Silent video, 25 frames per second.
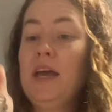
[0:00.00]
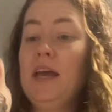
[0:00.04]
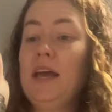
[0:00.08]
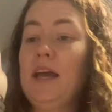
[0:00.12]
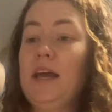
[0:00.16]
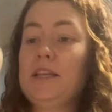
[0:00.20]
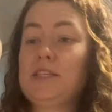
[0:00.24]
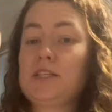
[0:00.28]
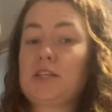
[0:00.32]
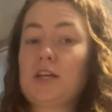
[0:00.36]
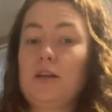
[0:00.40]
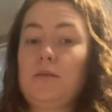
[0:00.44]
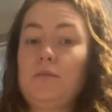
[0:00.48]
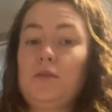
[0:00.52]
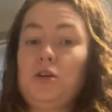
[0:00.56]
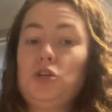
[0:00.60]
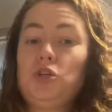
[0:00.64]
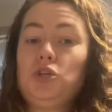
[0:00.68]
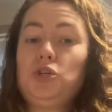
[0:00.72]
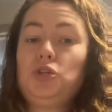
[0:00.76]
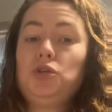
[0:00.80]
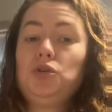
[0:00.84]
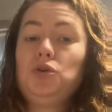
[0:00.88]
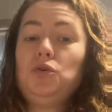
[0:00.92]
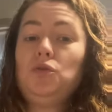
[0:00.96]
it's going to be
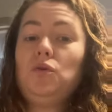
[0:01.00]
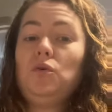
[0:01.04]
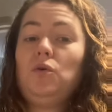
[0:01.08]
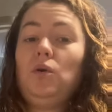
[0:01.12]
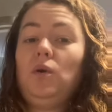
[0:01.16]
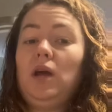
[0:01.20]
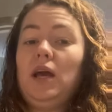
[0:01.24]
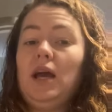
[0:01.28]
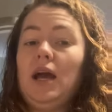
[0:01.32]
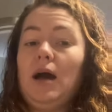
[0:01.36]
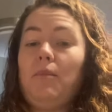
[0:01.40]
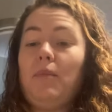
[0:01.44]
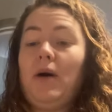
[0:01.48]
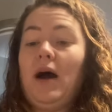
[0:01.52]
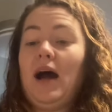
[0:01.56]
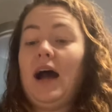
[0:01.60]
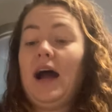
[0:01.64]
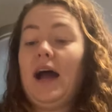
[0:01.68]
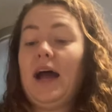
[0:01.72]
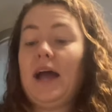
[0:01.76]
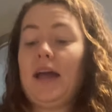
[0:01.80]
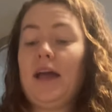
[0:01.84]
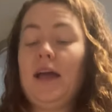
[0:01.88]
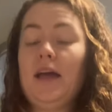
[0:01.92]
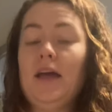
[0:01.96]
shooting up
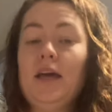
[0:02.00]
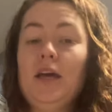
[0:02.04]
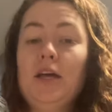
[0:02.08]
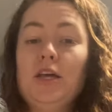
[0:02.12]
high.